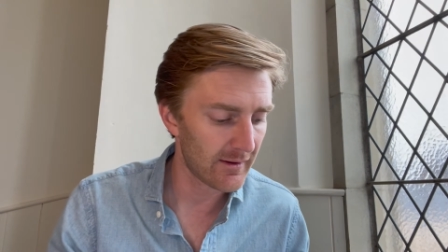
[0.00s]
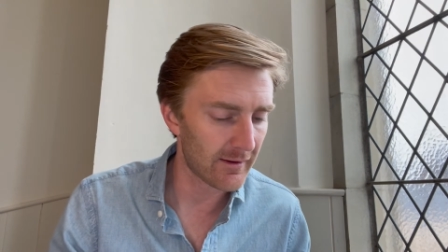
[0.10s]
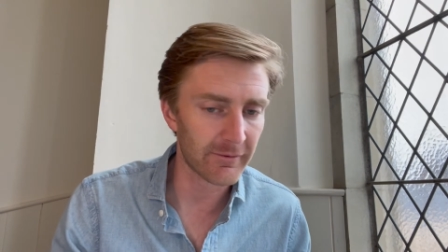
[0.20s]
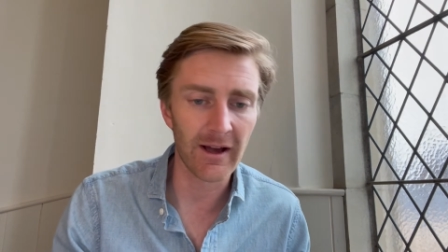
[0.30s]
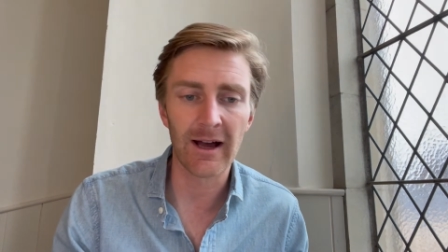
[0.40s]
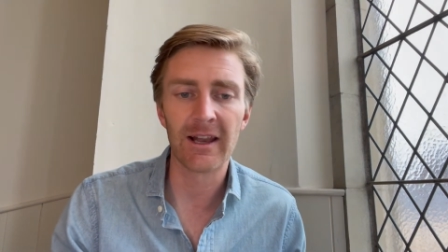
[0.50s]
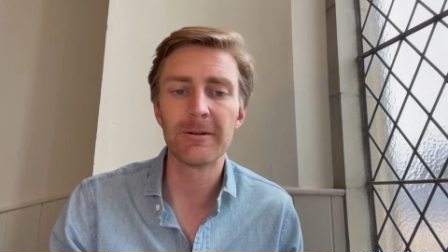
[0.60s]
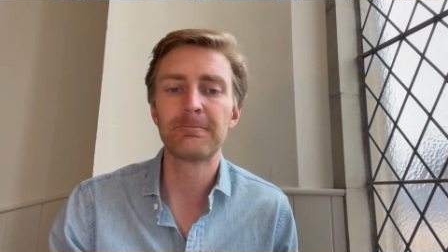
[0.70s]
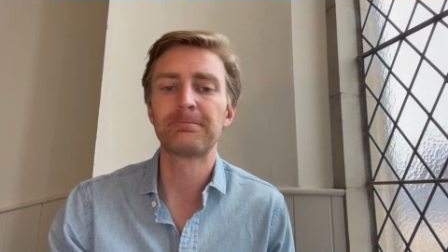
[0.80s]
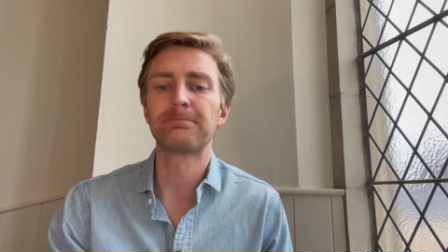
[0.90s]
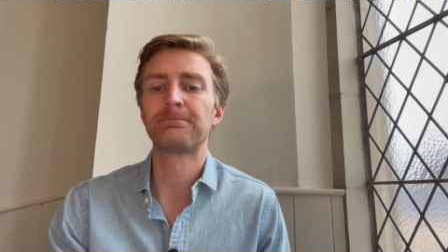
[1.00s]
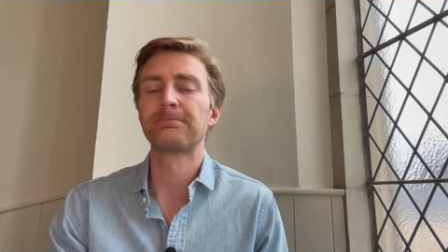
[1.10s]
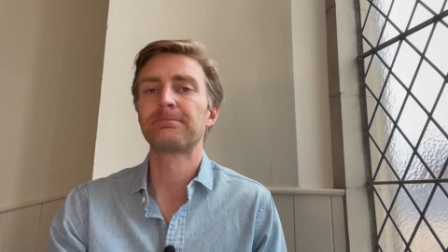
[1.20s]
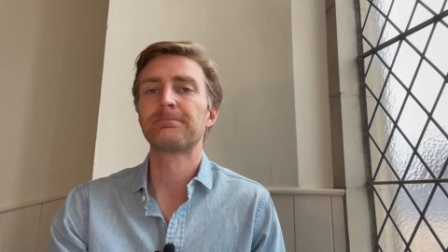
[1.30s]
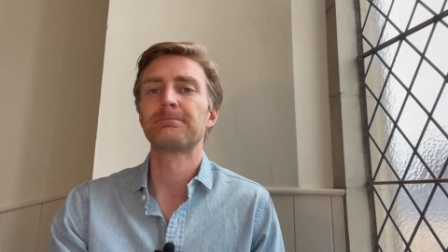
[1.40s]
of God.
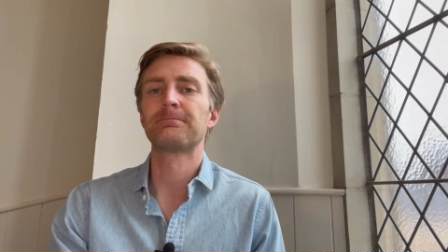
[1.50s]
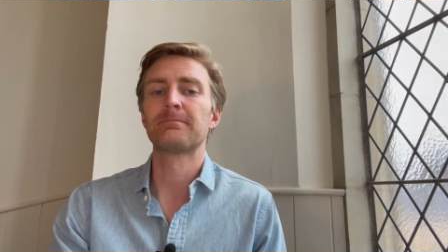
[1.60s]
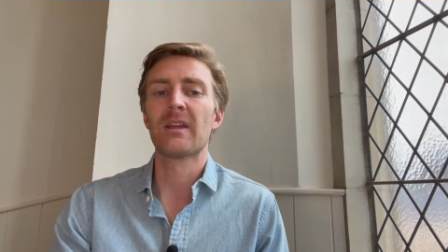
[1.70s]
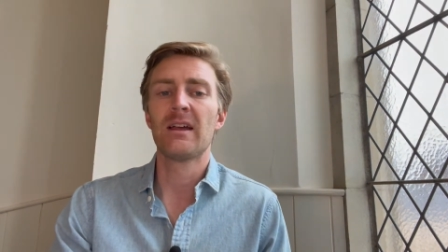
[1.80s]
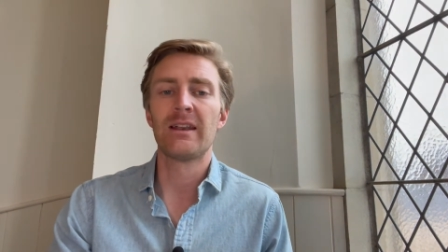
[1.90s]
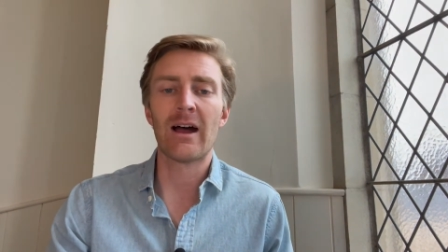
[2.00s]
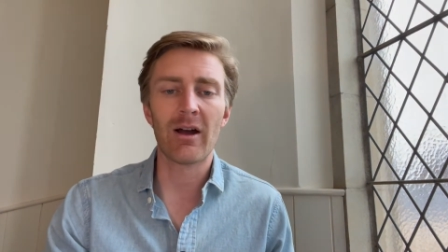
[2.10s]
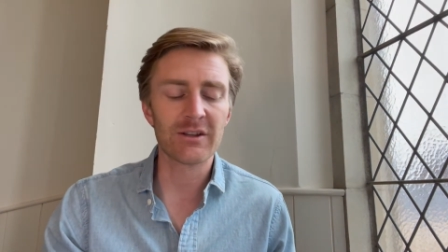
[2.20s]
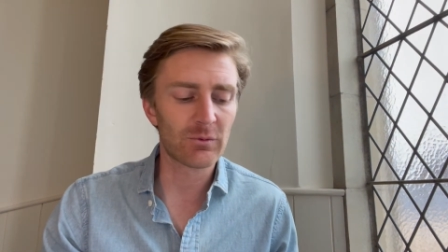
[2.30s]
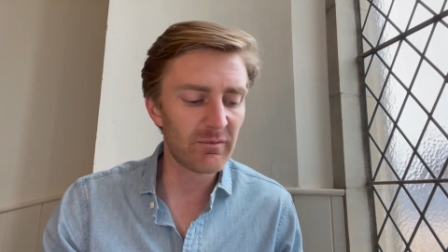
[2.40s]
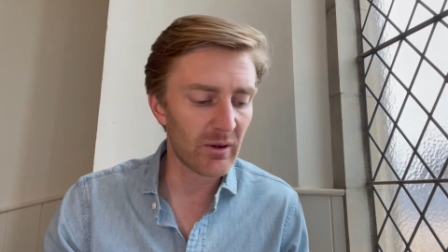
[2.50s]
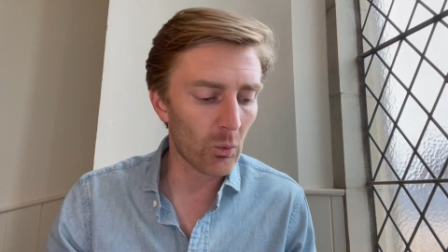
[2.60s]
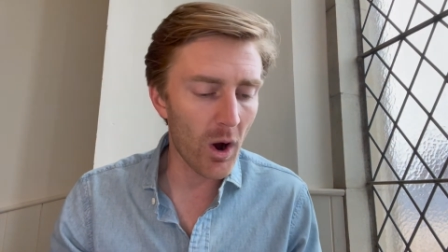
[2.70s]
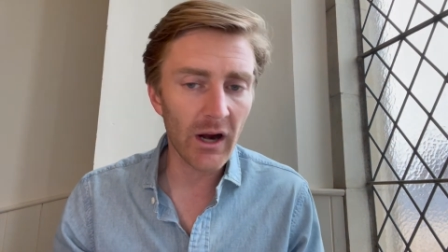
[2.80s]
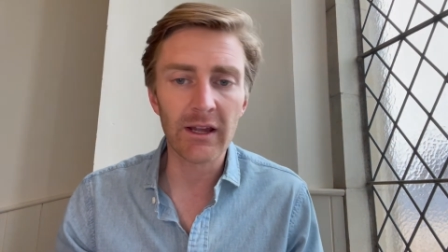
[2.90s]
Now, as we've been
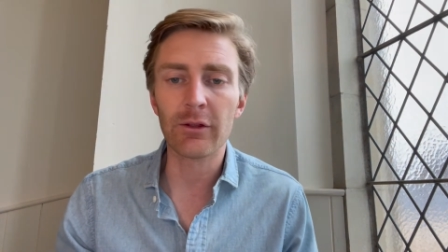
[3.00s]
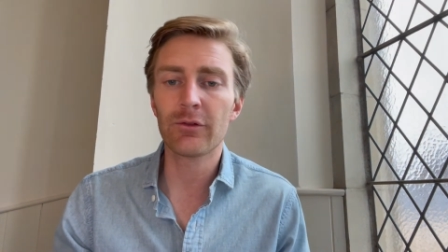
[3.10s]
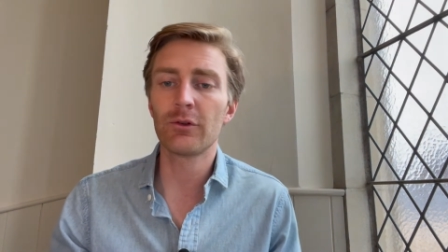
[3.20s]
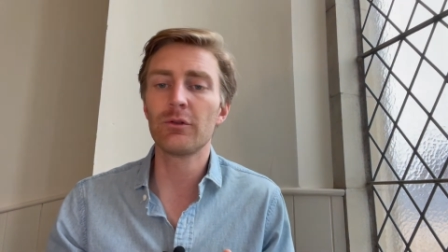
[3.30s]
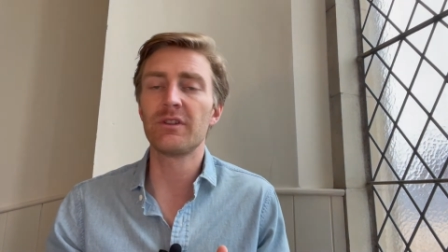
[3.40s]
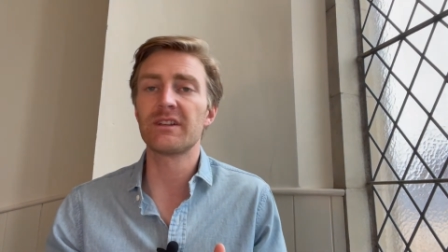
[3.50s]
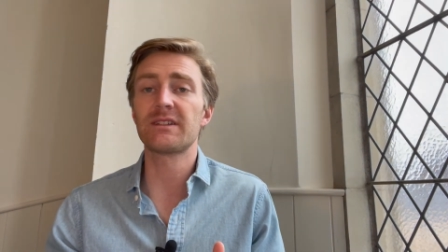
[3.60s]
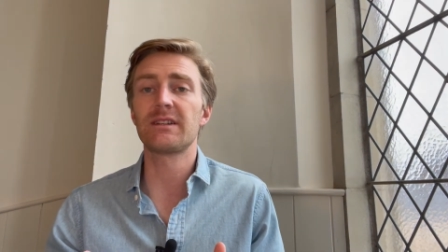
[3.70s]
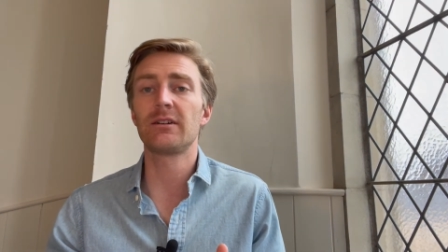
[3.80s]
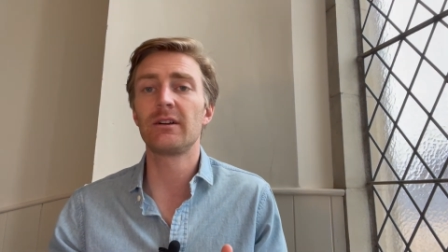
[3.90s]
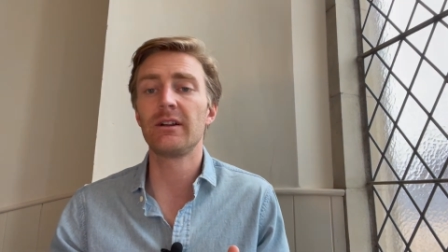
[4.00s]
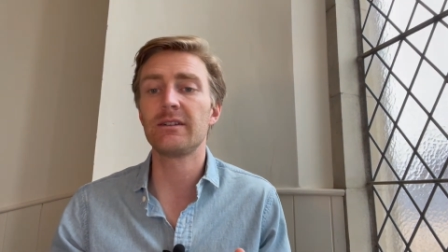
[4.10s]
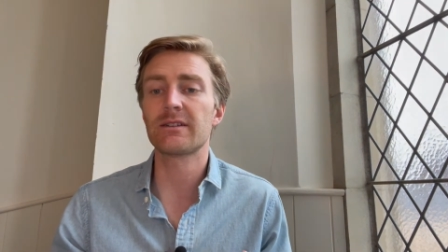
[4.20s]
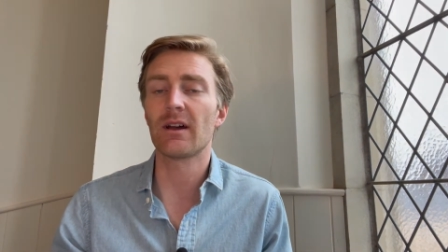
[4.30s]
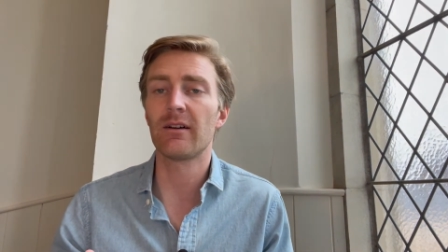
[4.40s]
walking through this
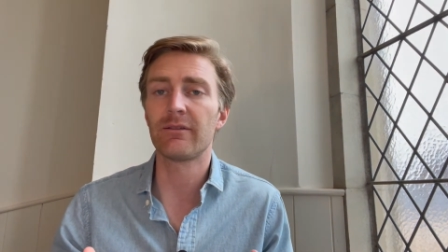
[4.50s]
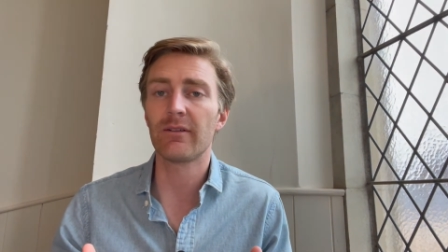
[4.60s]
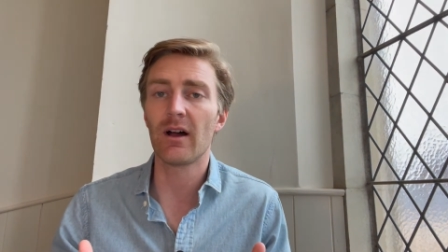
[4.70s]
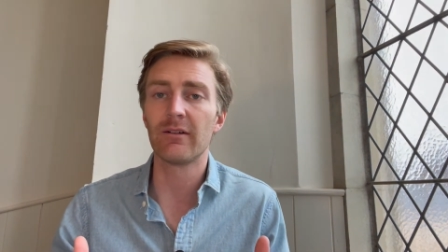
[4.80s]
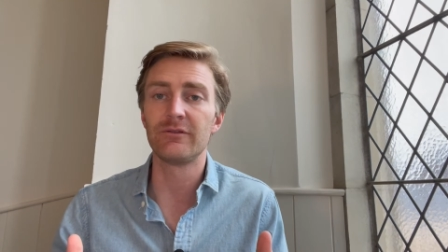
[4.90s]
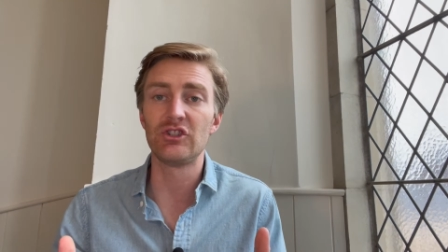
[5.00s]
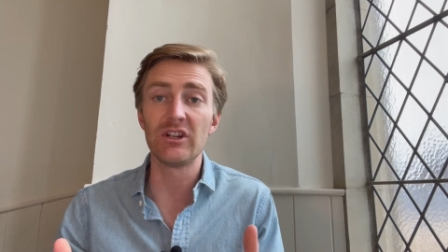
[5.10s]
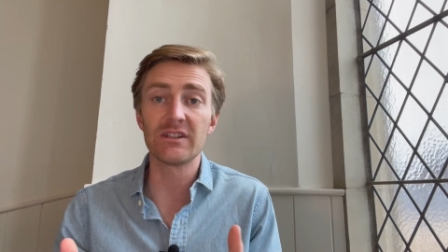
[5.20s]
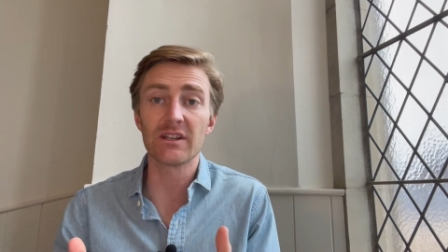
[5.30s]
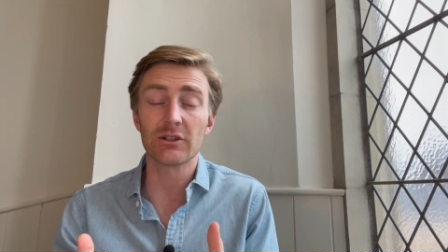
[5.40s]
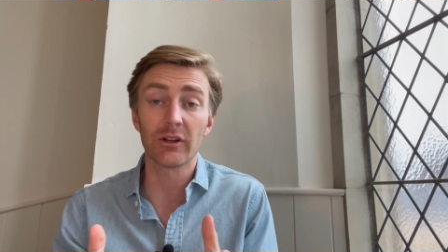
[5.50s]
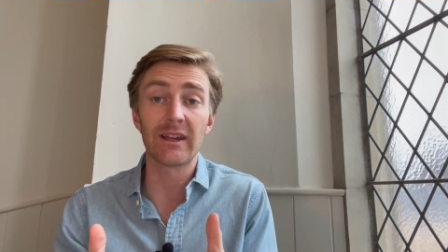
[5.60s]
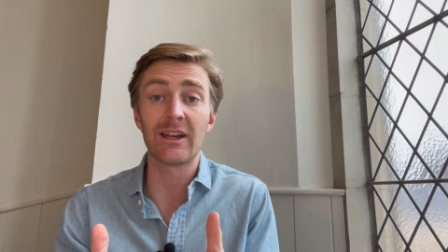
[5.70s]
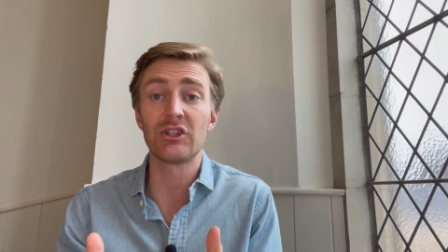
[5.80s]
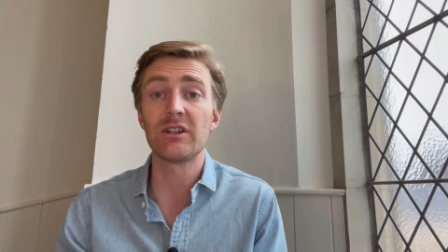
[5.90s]
series of, of Jesus, looking
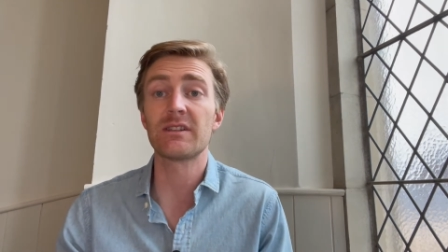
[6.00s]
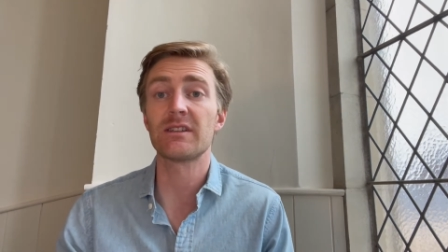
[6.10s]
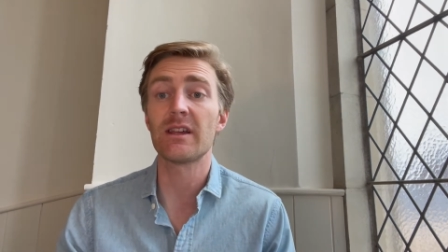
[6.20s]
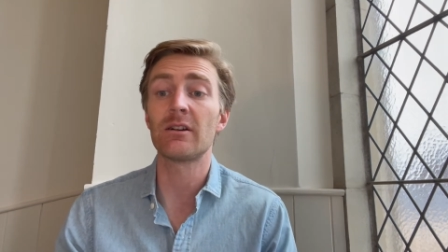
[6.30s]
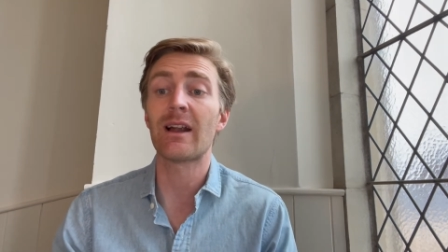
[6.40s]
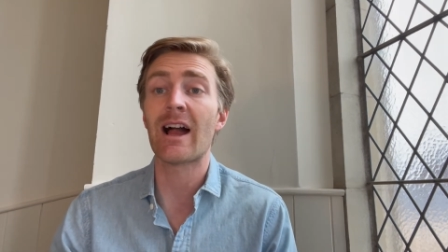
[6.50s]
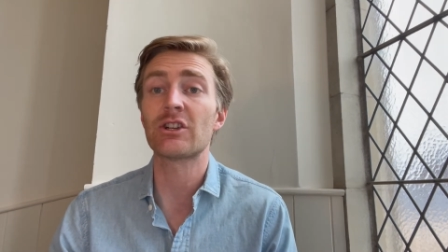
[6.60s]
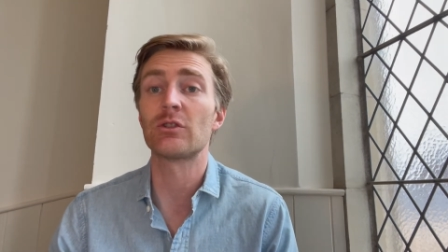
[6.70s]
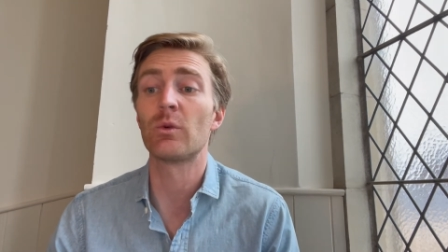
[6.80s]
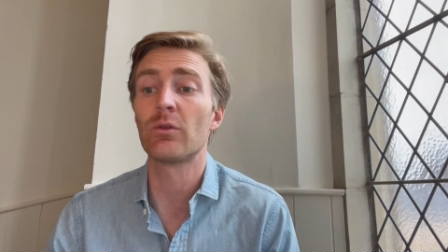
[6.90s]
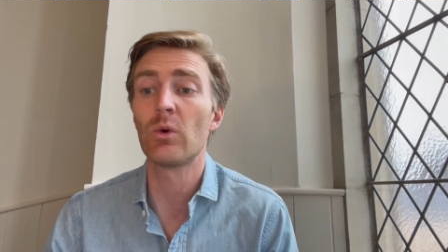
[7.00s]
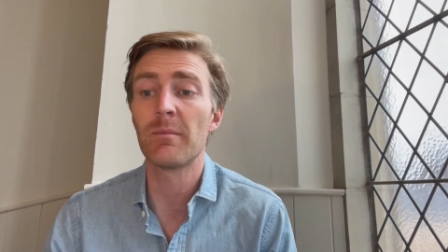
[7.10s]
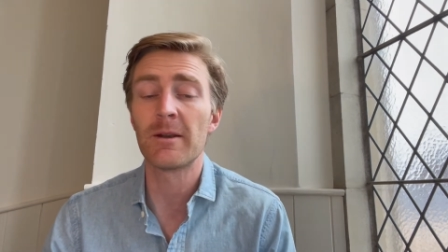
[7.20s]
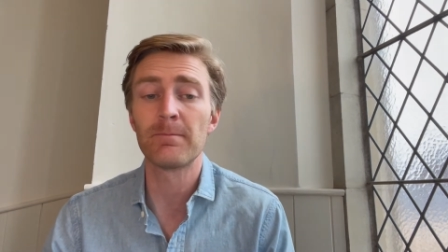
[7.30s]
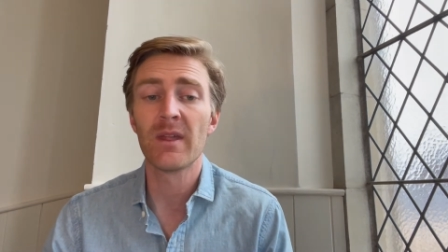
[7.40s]
at Jesus' interaction with
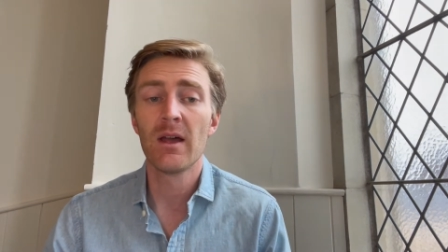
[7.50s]
women,